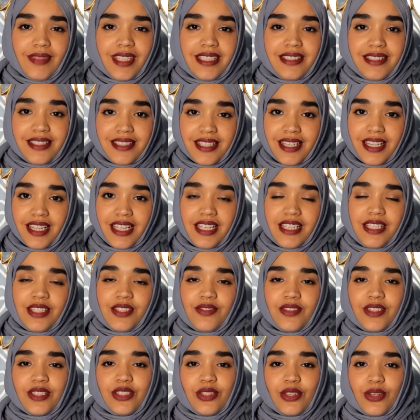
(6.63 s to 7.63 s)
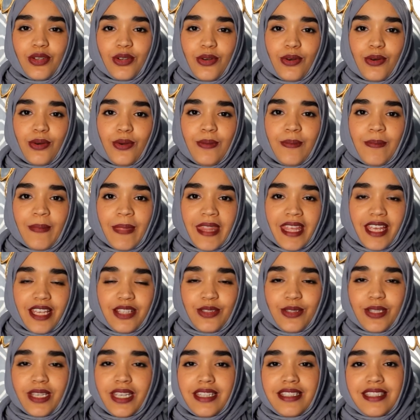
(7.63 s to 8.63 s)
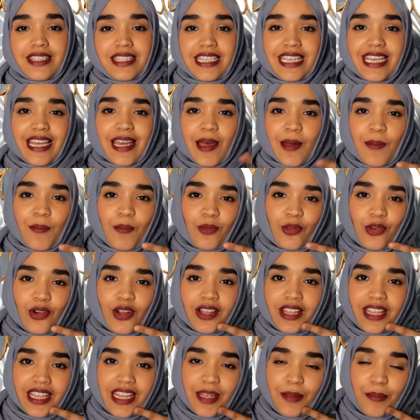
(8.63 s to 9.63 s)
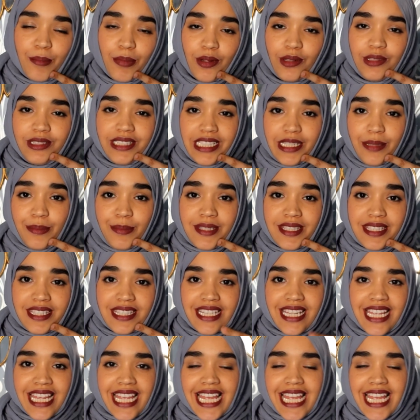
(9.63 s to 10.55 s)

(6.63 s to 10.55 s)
Today's video, as you can see, I'm rocking bold lips.